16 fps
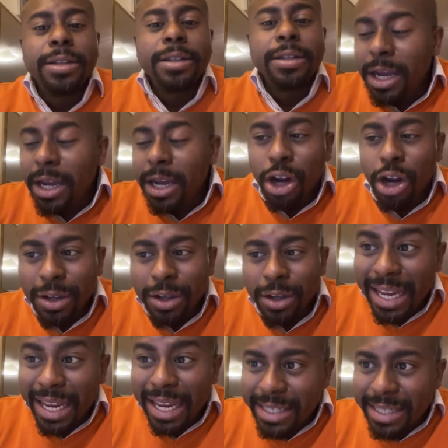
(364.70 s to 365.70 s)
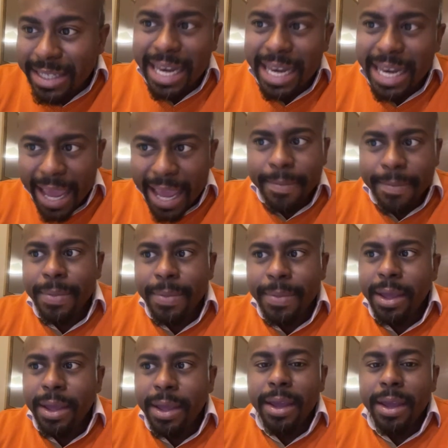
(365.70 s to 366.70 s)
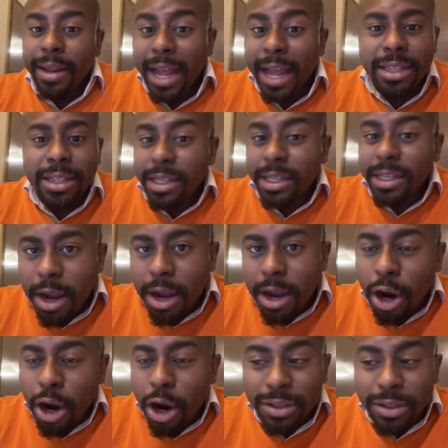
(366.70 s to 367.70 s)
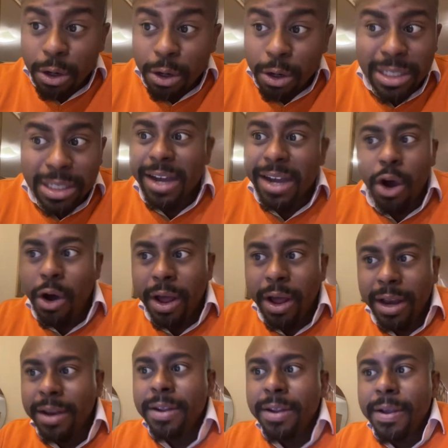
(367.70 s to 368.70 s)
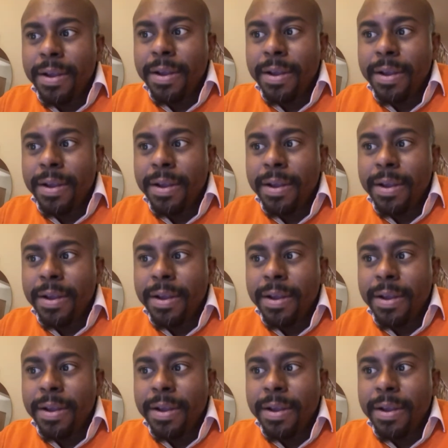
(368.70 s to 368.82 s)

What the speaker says: Tucker Carlson is today. Not the Tucker Carlson who's stuck on,